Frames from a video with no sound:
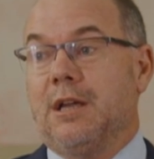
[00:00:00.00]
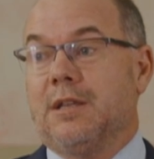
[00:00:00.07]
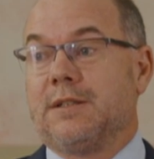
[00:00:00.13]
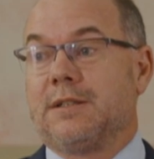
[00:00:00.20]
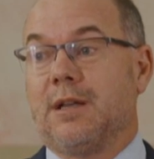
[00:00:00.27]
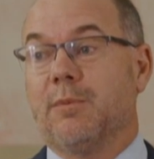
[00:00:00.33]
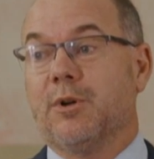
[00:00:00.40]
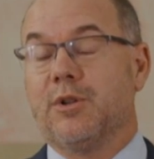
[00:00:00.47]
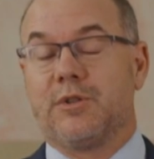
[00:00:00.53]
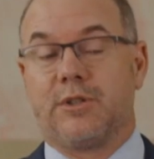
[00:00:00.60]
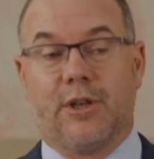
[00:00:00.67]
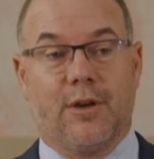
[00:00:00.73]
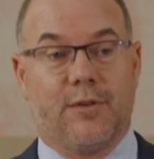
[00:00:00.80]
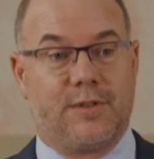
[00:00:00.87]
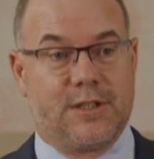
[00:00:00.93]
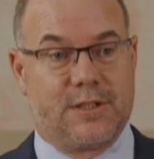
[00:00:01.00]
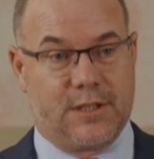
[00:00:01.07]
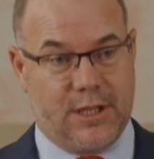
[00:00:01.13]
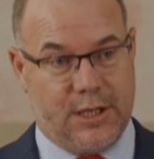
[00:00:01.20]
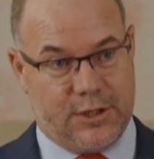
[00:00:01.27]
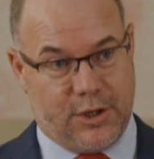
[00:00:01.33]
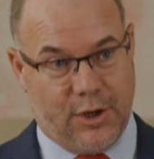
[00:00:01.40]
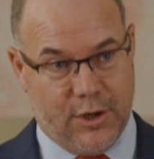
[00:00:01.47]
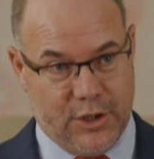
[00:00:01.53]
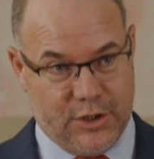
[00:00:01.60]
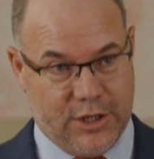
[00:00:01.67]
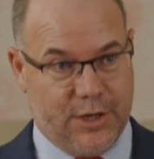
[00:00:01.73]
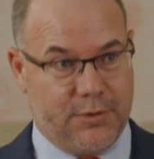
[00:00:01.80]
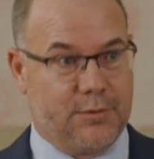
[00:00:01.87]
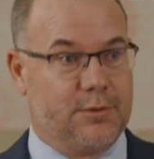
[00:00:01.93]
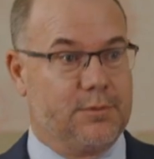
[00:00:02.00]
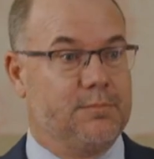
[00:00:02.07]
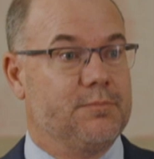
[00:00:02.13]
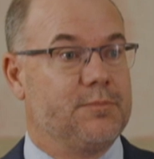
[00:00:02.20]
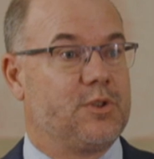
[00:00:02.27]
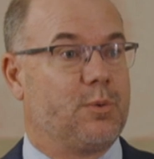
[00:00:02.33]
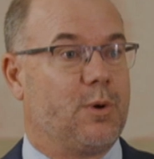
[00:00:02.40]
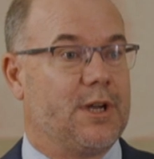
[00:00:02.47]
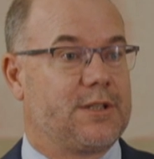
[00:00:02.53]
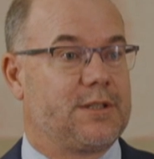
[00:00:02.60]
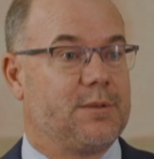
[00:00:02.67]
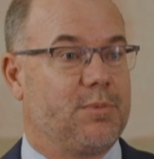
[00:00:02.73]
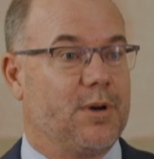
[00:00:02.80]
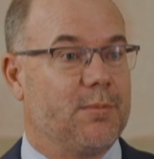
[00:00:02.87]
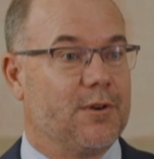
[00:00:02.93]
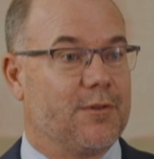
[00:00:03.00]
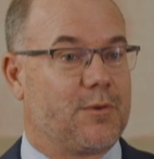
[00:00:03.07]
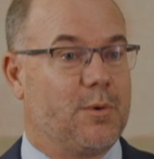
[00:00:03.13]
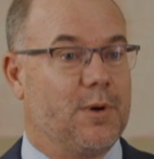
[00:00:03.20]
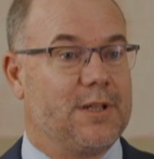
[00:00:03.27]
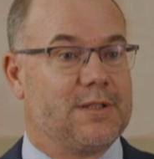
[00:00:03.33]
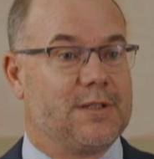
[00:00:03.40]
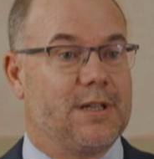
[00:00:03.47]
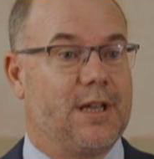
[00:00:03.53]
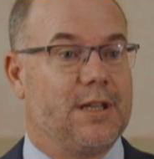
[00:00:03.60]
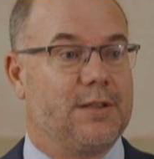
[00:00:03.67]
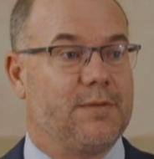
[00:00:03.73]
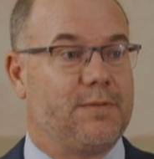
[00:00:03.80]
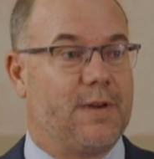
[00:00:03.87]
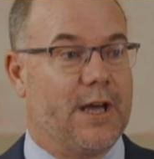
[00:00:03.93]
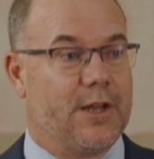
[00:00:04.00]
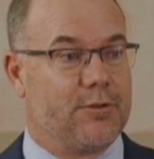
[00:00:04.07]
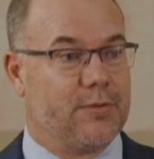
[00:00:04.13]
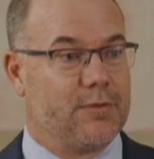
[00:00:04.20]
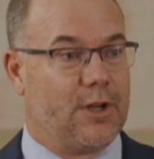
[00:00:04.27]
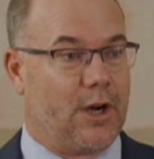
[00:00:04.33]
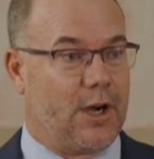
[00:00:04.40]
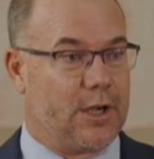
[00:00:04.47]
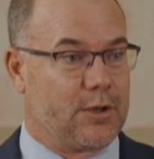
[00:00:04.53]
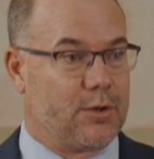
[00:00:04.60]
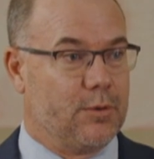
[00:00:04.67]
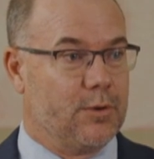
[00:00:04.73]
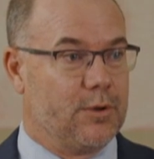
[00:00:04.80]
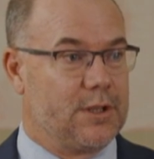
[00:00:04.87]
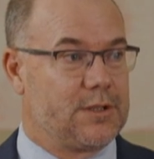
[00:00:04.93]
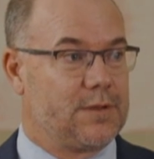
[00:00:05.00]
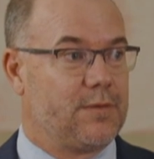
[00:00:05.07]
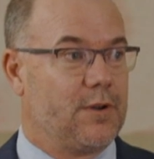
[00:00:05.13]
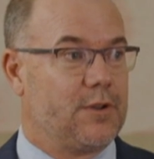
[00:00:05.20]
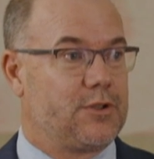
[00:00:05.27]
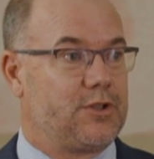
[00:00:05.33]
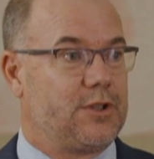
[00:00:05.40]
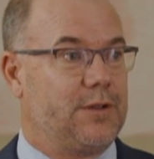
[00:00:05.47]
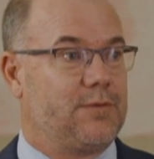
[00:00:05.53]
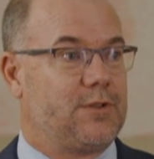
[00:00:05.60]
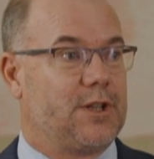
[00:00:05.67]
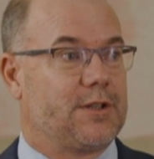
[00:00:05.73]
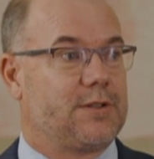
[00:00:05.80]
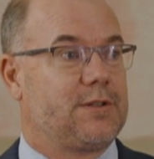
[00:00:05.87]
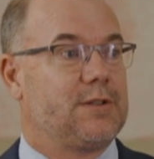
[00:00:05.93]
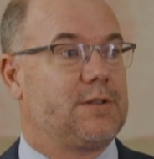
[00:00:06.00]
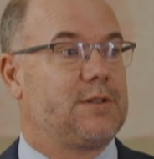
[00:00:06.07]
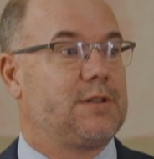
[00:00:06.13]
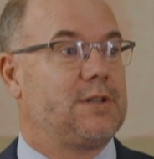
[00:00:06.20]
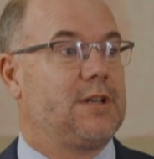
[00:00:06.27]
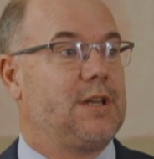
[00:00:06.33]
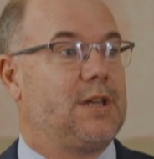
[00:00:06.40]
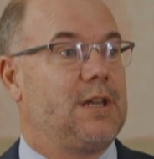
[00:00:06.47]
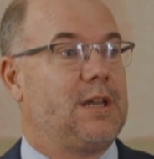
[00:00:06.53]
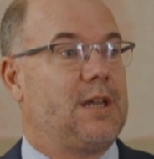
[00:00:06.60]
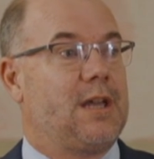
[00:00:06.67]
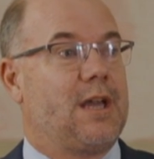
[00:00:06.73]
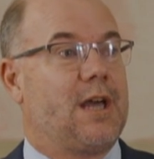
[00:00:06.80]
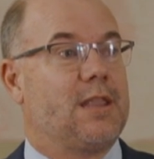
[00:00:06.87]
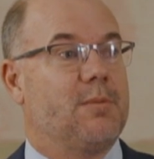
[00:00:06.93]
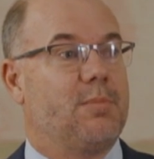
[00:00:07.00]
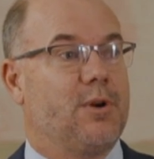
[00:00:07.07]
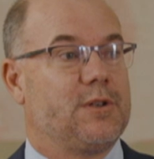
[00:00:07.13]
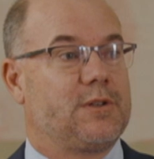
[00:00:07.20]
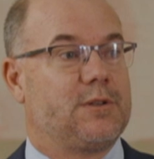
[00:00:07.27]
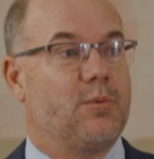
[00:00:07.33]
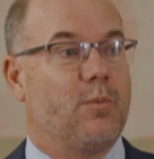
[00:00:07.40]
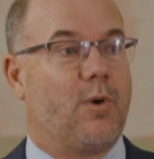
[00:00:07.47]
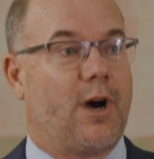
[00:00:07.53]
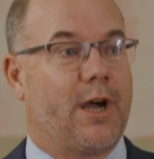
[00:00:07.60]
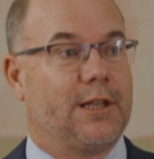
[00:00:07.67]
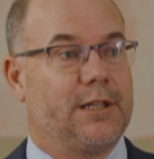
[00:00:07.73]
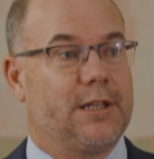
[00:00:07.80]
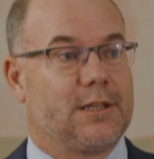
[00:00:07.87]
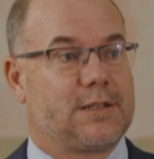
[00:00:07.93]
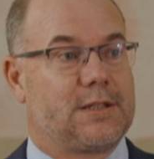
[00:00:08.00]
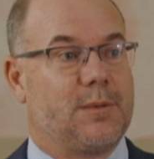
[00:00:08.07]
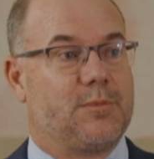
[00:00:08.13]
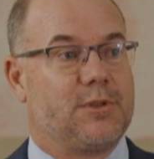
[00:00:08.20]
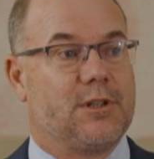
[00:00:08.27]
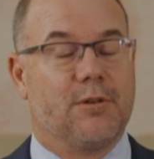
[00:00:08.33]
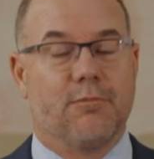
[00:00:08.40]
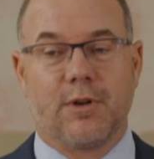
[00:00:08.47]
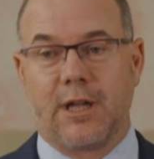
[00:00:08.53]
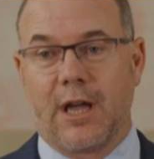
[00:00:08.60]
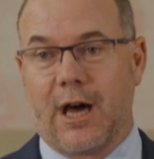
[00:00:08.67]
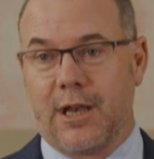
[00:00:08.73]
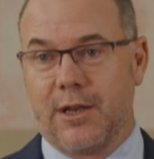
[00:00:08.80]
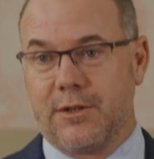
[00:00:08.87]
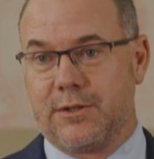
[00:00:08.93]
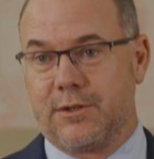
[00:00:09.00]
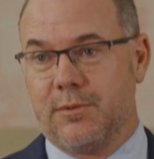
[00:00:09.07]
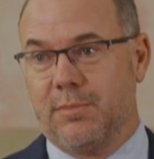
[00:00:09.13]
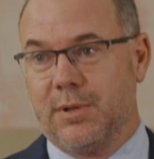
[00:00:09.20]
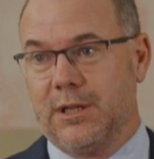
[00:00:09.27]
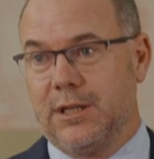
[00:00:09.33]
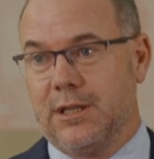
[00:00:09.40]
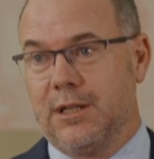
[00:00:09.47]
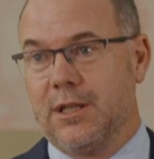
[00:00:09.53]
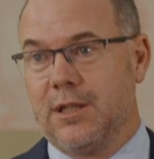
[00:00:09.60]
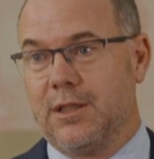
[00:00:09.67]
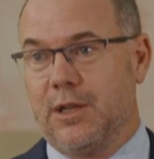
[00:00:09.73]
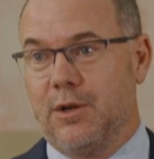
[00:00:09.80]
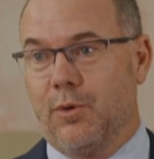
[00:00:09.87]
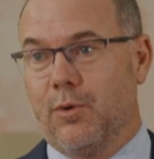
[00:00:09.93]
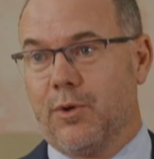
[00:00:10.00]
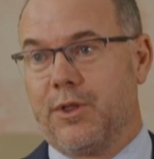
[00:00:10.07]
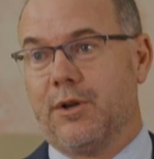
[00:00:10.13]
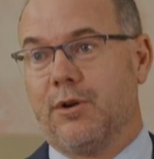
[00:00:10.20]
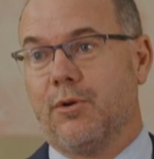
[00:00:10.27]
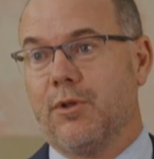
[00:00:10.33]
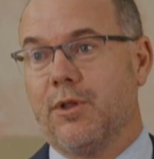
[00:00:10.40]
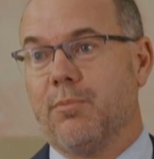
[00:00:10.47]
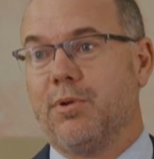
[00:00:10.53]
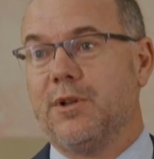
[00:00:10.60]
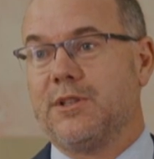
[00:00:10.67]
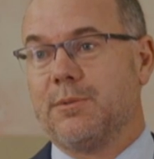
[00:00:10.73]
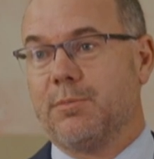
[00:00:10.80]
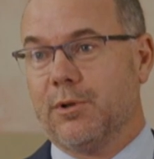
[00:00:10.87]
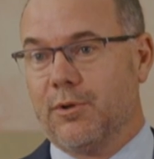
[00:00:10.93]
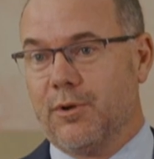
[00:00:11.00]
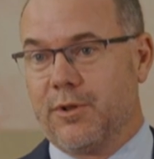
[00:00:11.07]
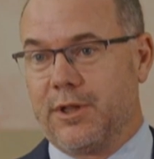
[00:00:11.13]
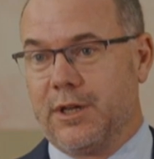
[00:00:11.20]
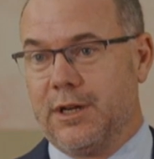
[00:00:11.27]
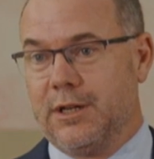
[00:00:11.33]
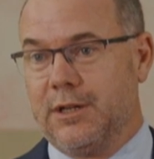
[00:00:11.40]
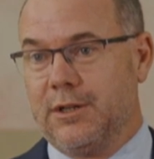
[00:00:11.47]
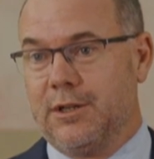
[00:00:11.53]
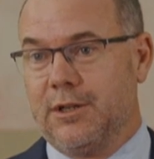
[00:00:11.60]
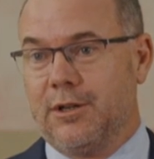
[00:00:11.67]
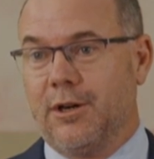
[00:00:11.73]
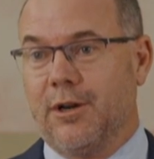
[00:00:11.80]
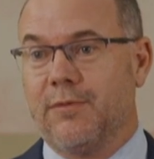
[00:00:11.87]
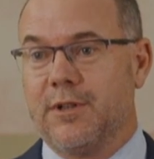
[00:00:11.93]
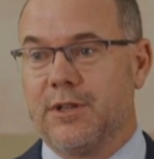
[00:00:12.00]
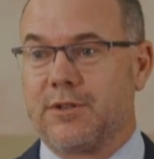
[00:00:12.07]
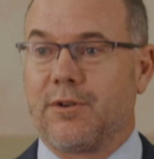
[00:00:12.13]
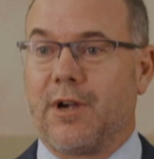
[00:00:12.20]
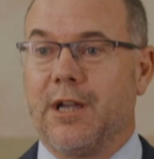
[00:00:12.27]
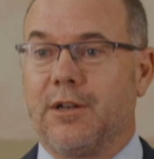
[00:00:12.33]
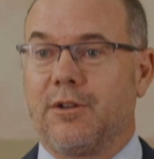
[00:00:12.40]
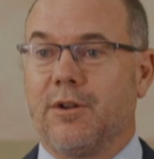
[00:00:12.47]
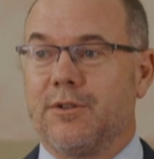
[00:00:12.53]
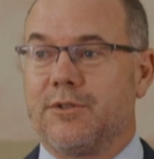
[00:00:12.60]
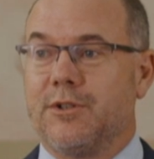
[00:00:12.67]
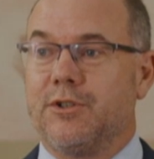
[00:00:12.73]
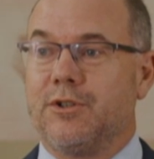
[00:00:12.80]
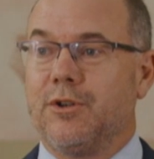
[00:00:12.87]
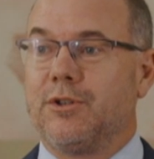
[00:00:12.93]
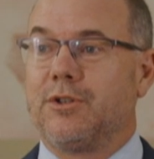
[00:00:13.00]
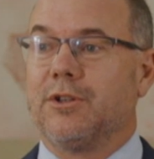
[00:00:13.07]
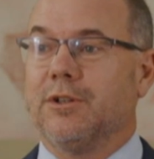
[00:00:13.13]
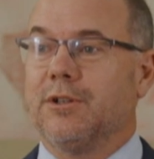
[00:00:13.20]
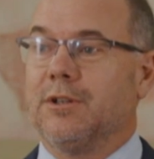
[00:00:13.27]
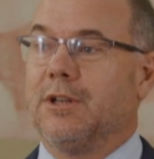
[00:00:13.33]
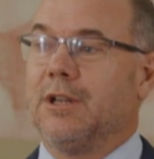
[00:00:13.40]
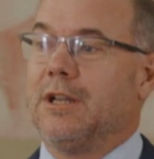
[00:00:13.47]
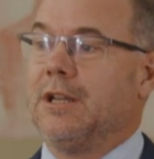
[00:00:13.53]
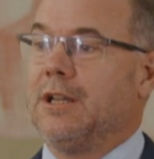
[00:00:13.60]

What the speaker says: Someone who served as the Attorney General, twice the Premier of Queensland, the founder of the High Court, its first Chief Justice, and the person widely accepted and regarded to be the author or the principal author of the Australian Constitution,